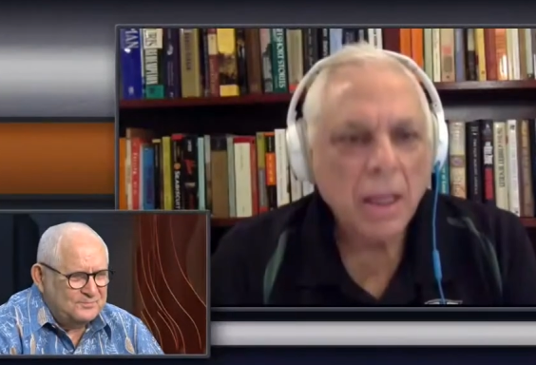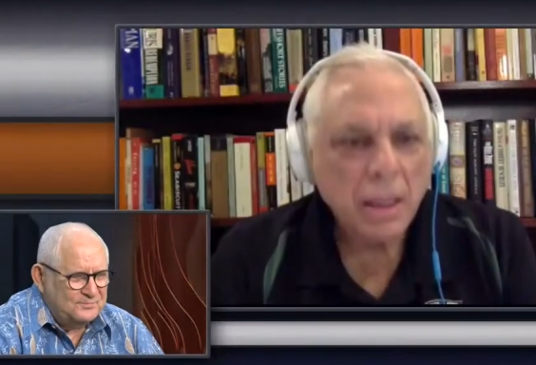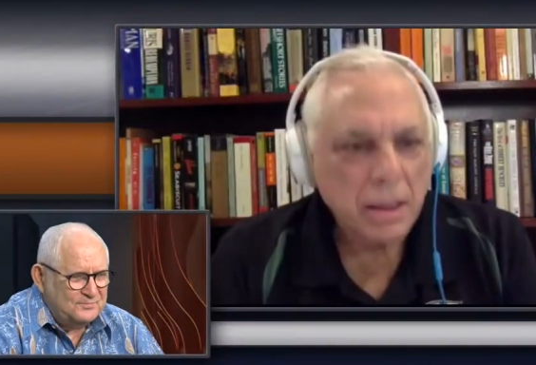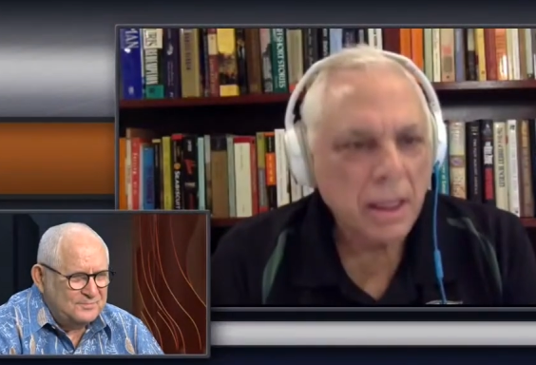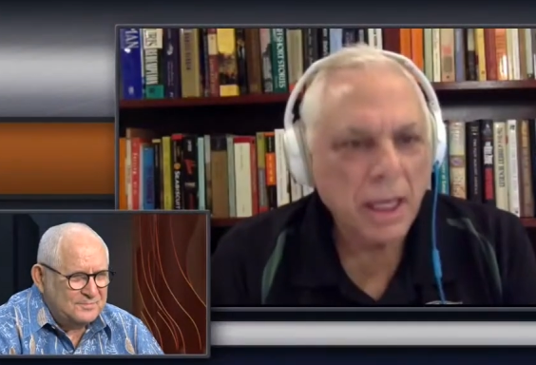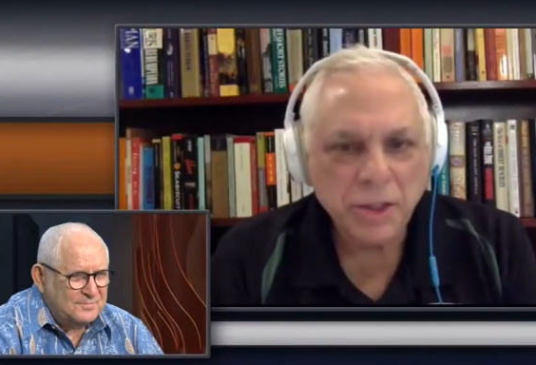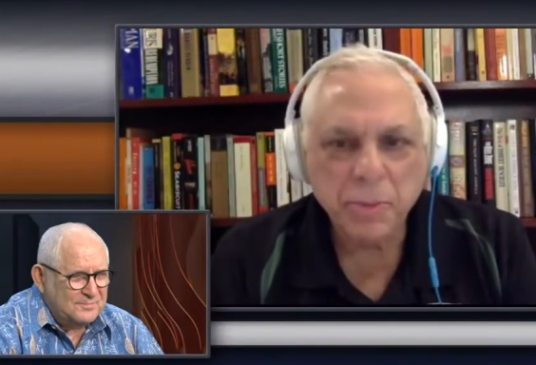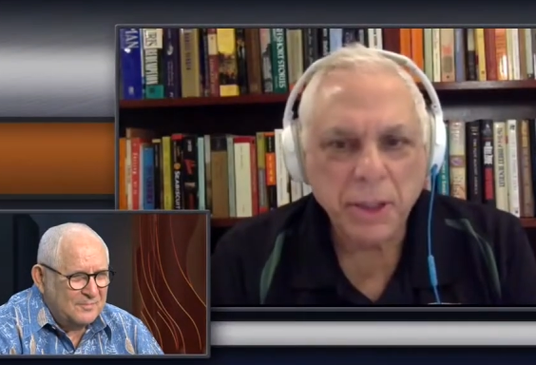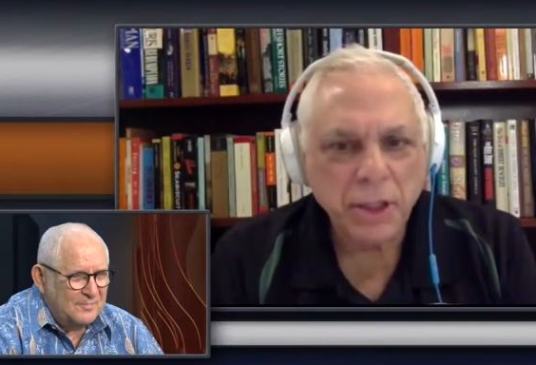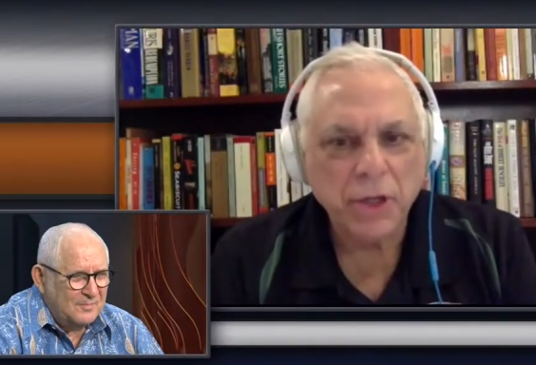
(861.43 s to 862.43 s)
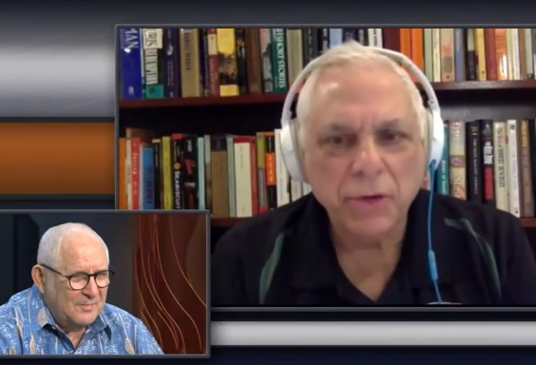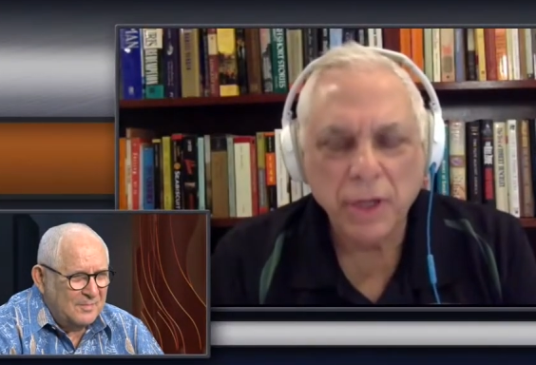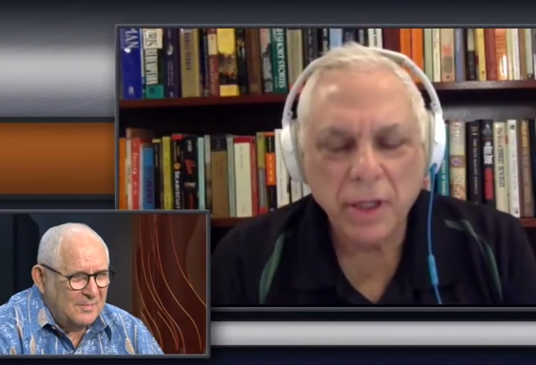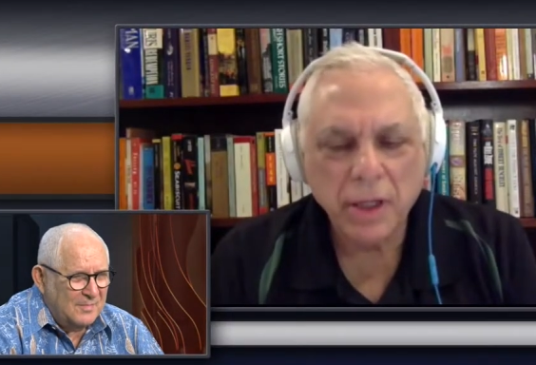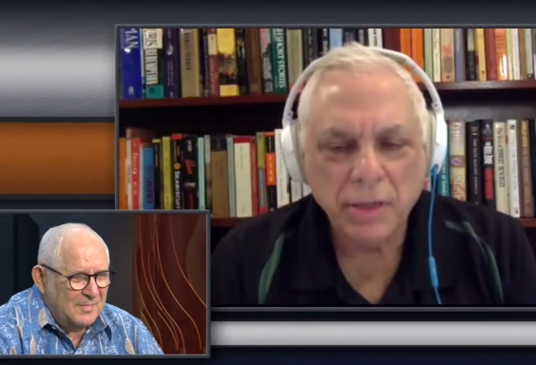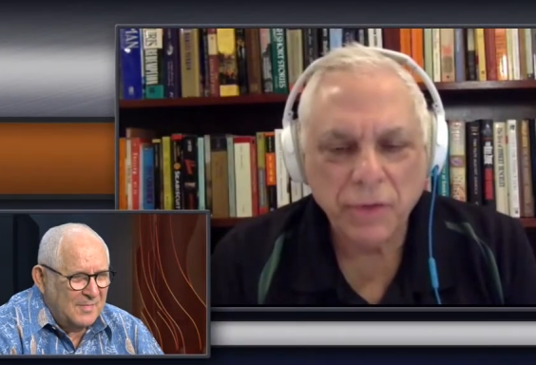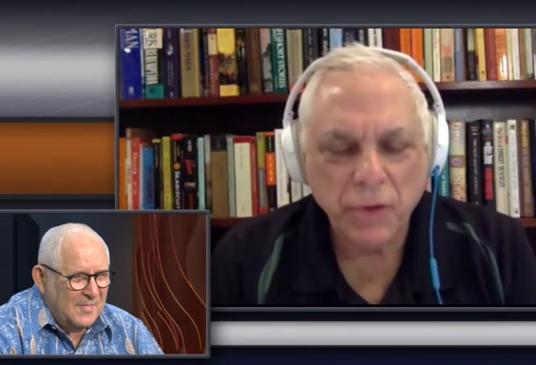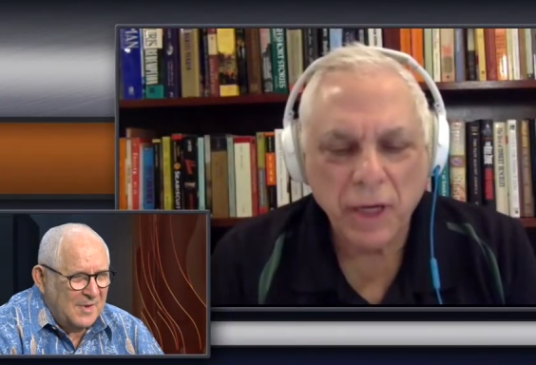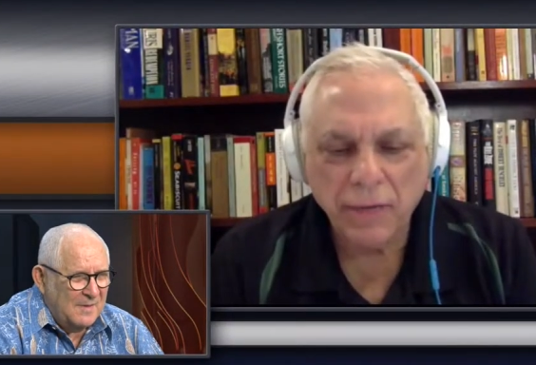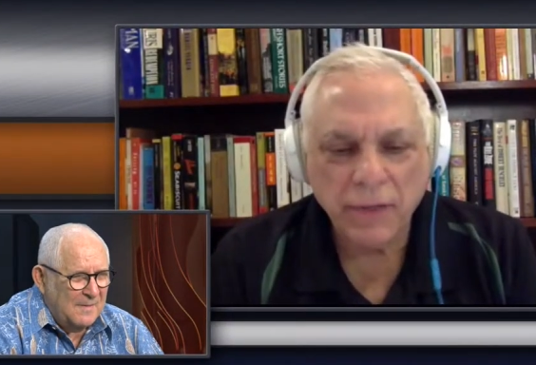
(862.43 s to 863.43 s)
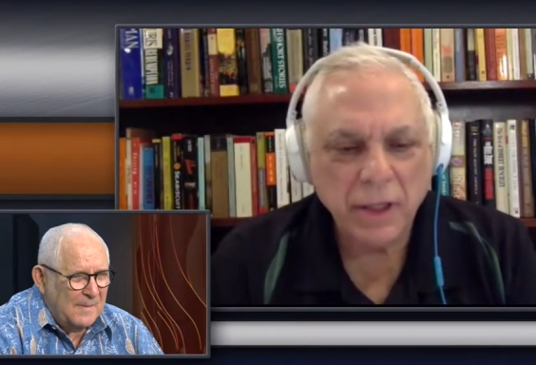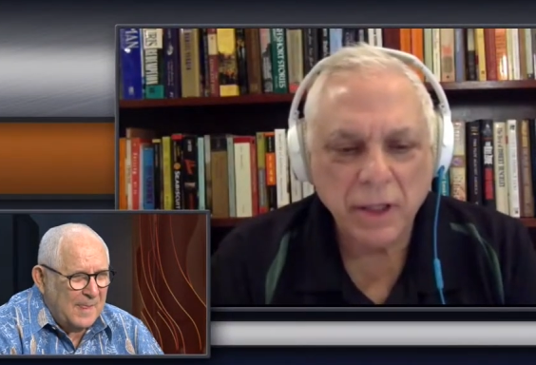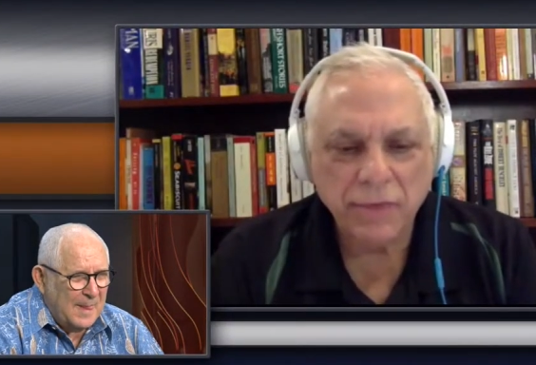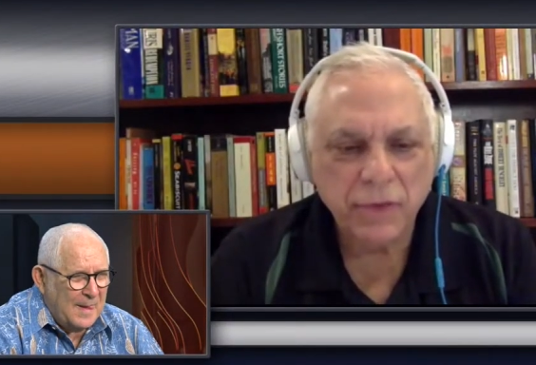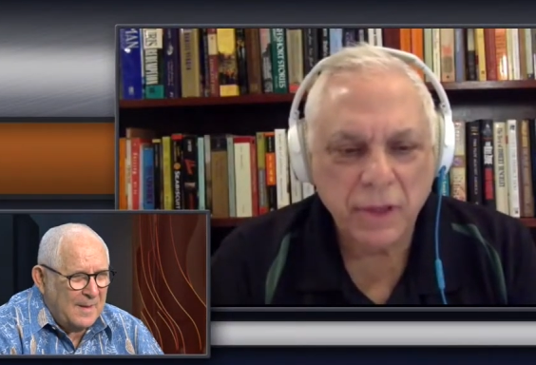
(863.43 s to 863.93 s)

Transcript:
Speaker 1: Yes, but you know, the, if you have the if